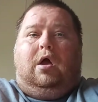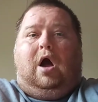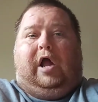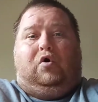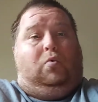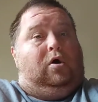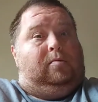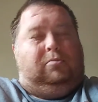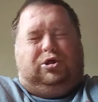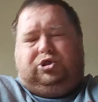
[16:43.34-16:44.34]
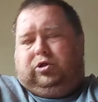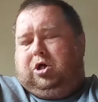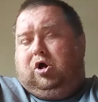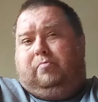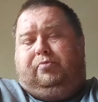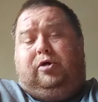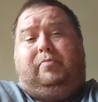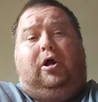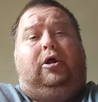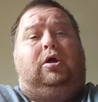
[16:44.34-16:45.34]
I don't want to mention the company
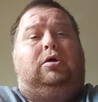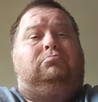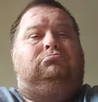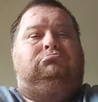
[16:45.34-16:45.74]
by name.